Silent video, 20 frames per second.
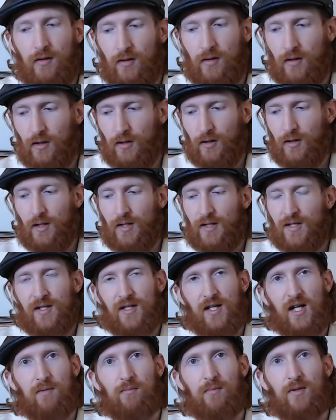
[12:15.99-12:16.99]
a
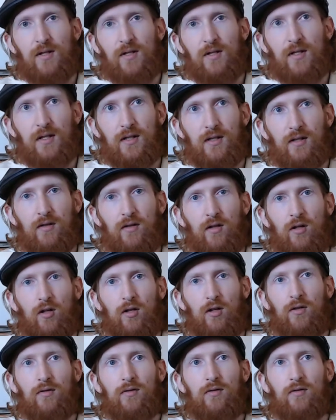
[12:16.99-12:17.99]
statement
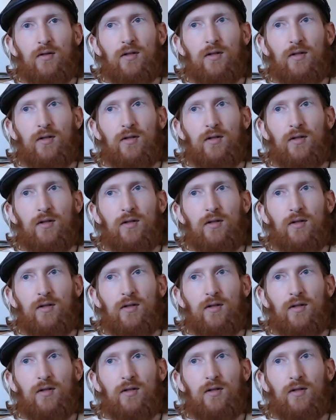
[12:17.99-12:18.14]
on